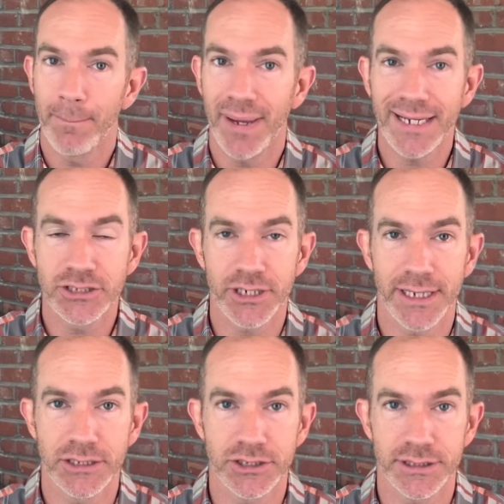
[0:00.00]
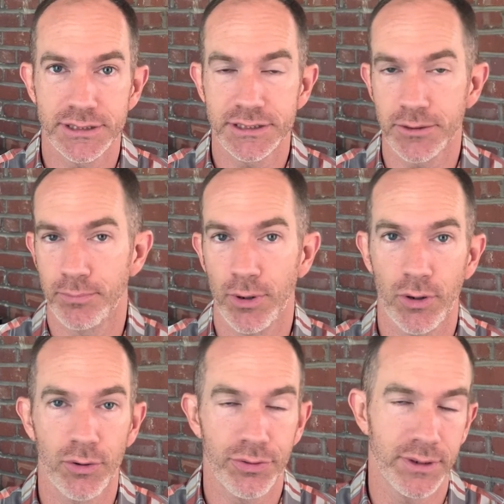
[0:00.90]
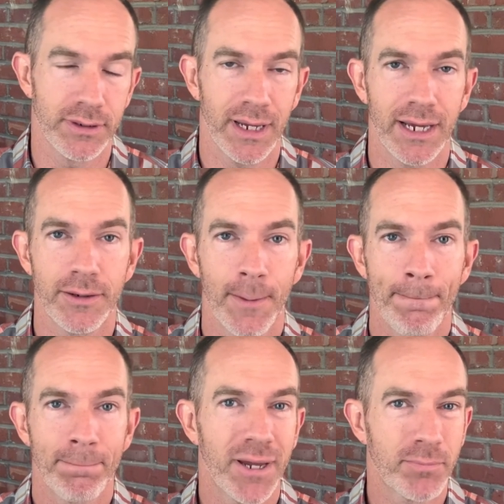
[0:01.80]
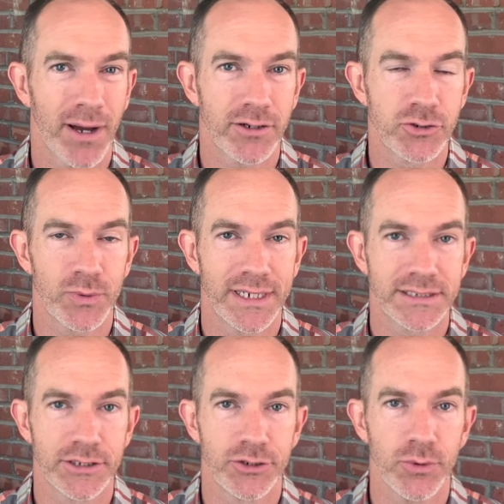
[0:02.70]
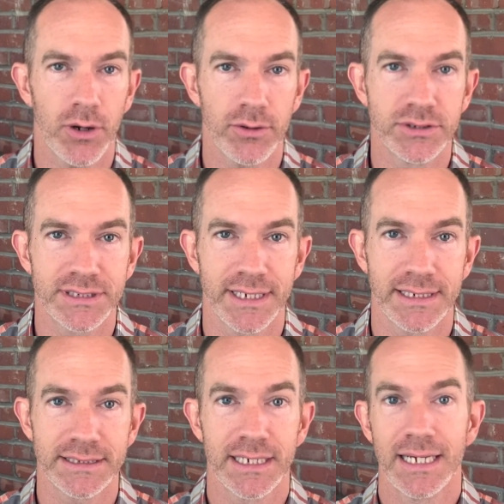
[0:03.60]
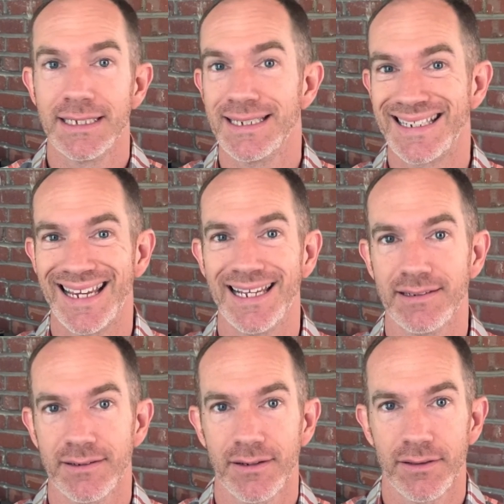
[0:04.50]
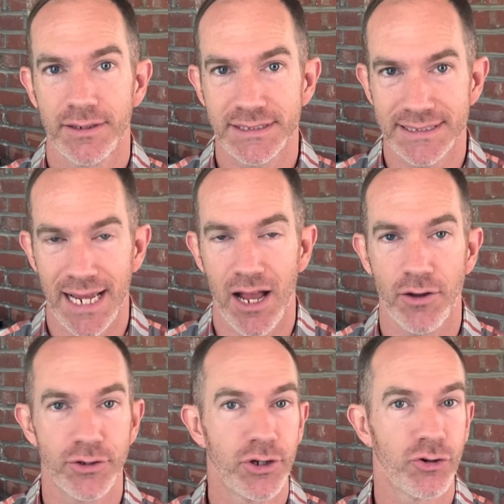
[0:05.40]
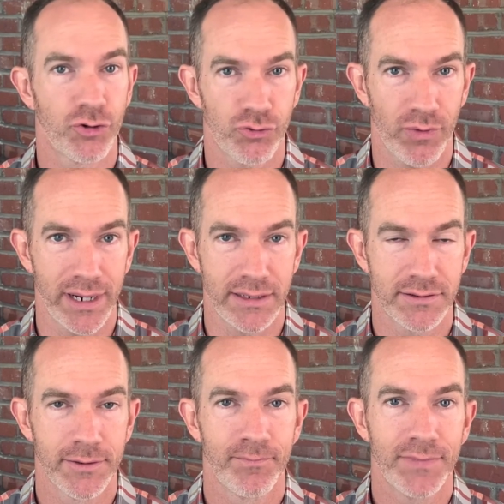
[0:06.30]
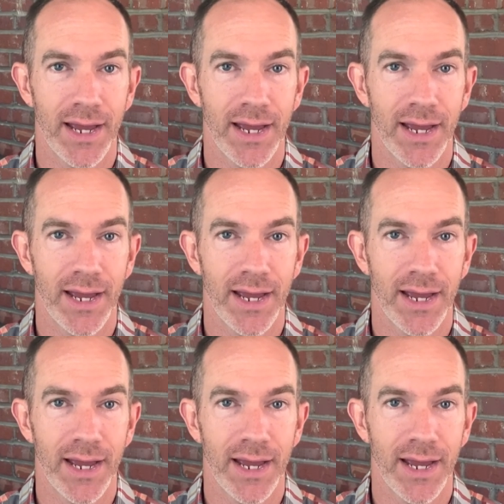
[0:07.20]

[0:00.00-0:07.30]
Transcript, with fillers: make changes to both and, and make minor tweaks and do all those things to get the sound great.